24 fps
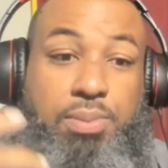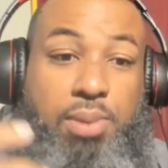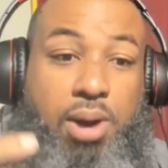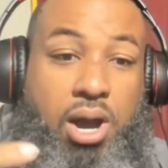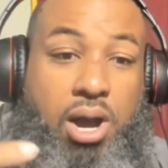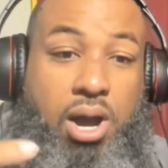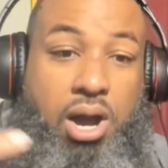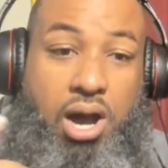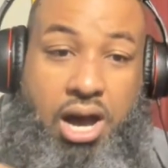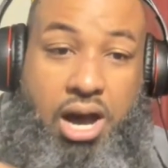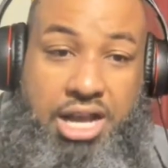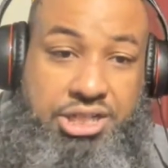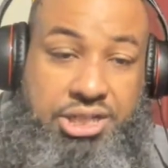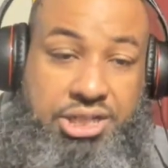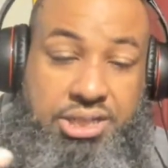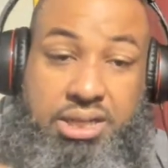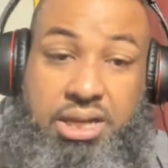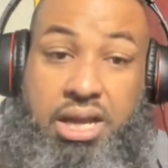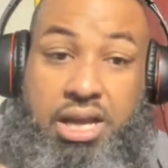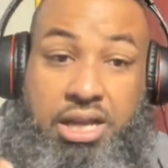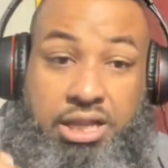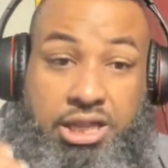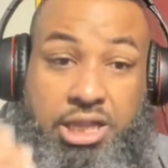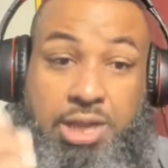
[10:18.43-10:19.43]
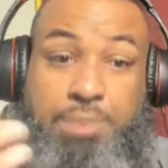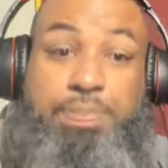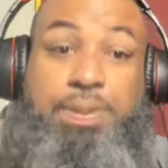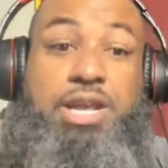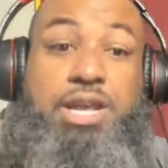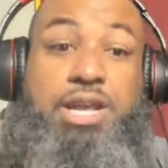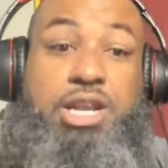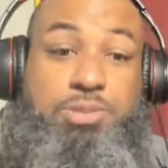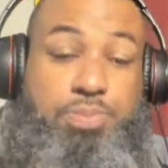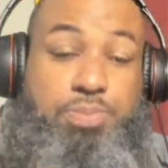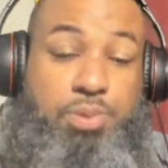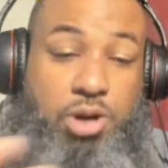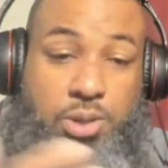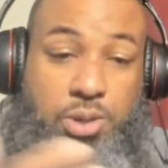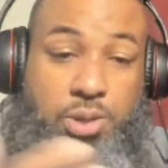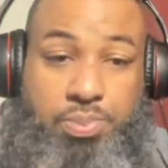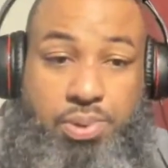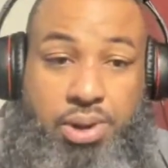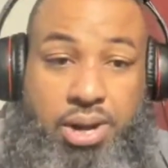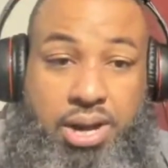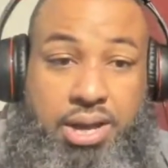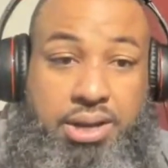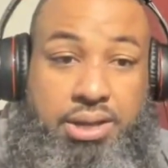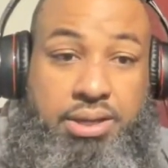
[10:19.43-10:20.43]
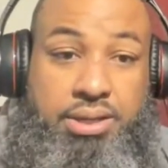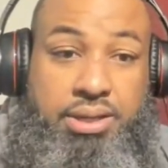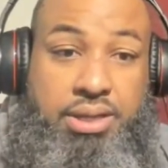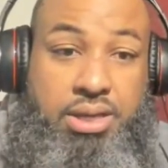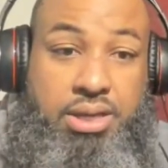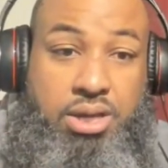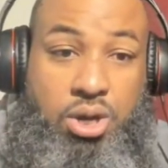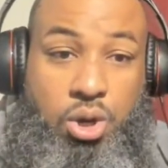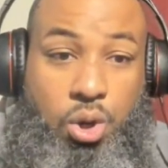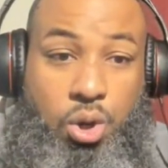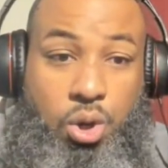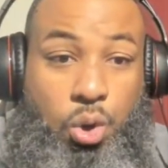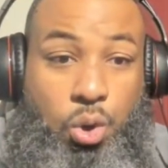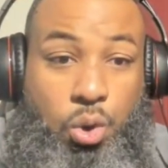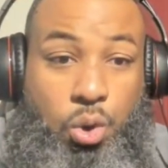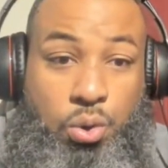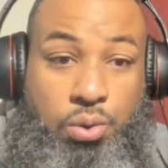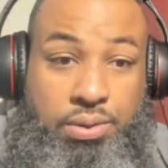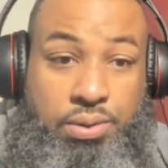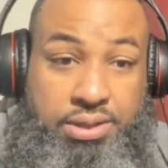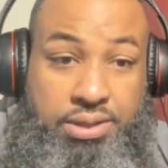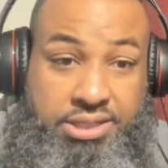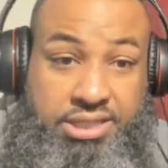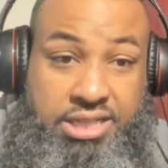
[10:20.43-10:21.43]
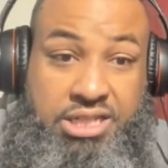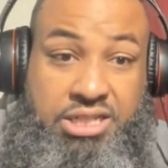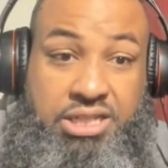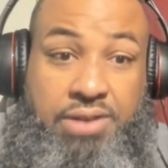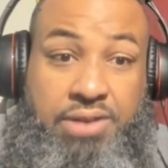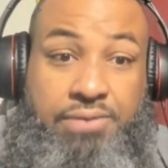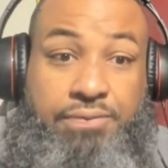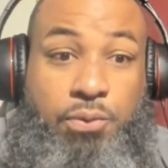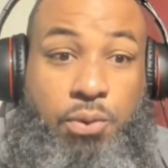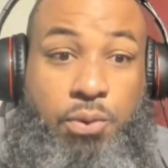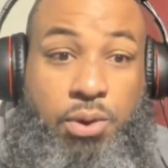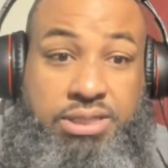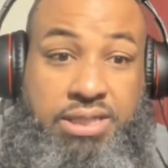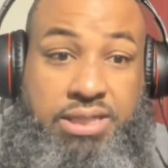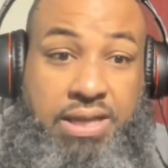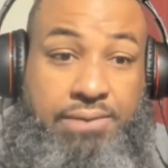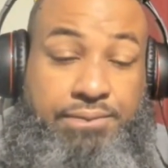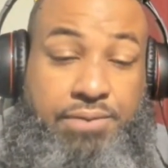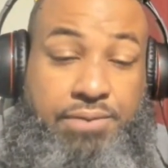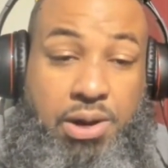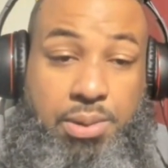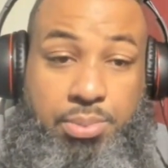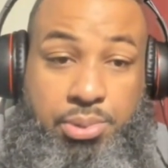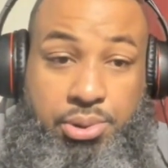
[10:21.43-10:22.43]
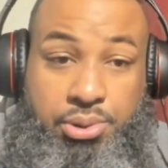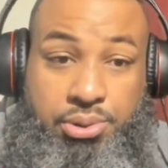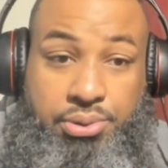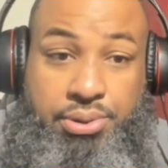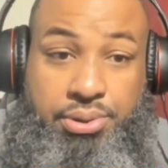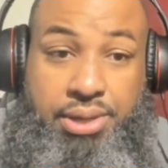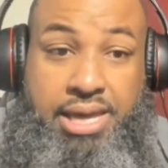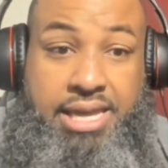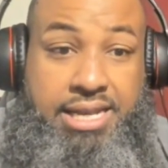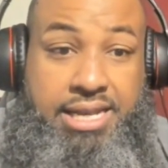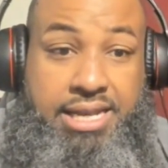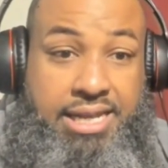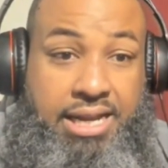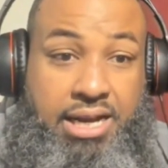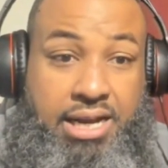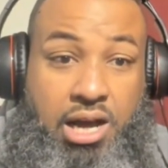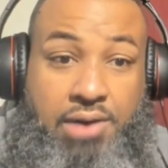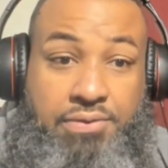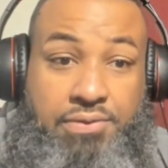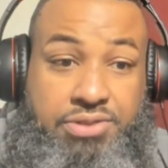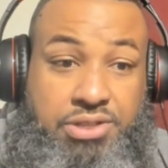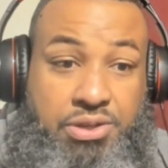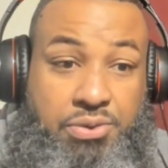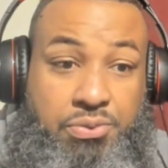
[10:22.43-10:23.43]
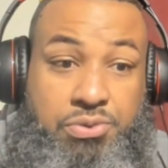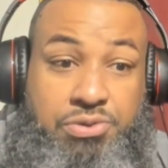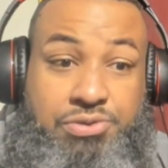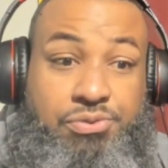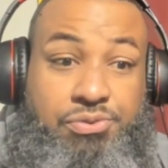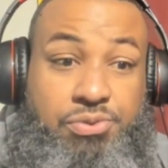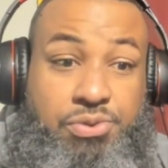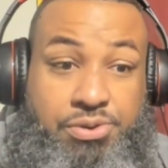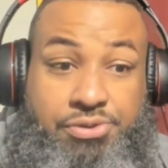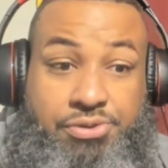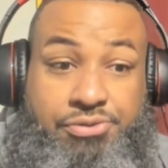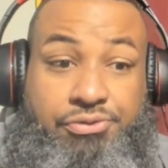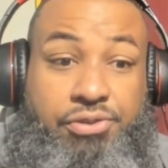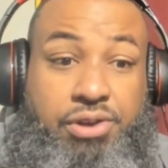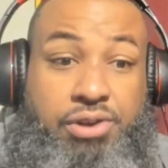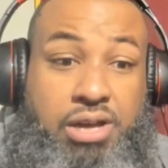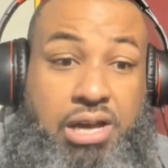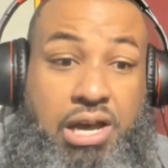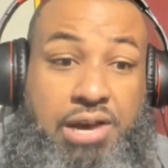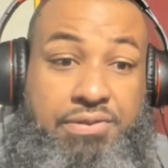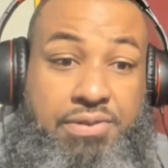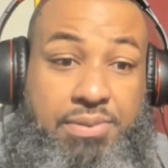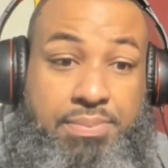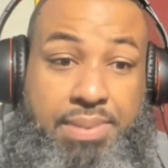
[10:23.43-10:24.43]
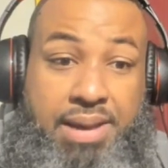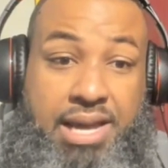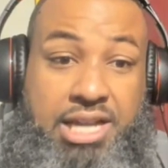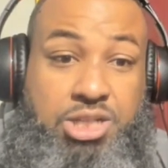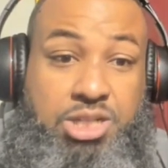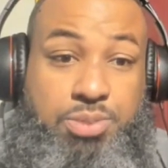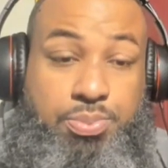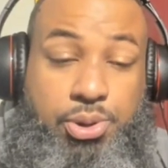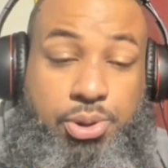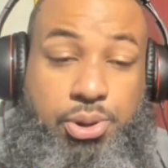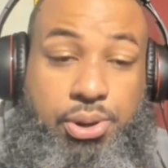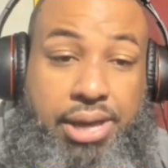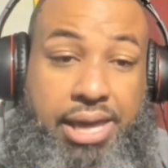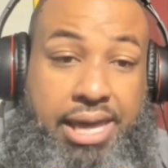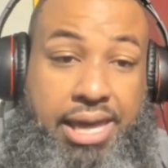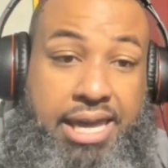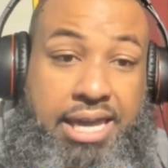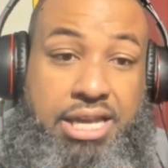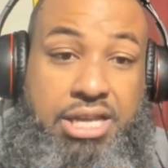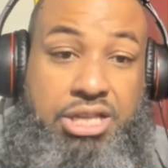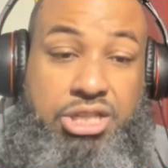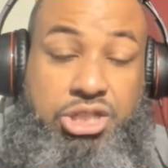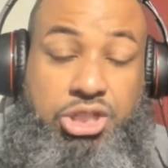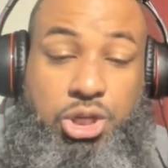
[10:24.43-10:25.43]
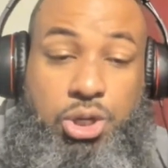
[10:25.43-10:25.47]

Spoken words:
Hodges, the Petersburg product, who essentially forced that fumble and then obviously was recovered by Jabril Hayes.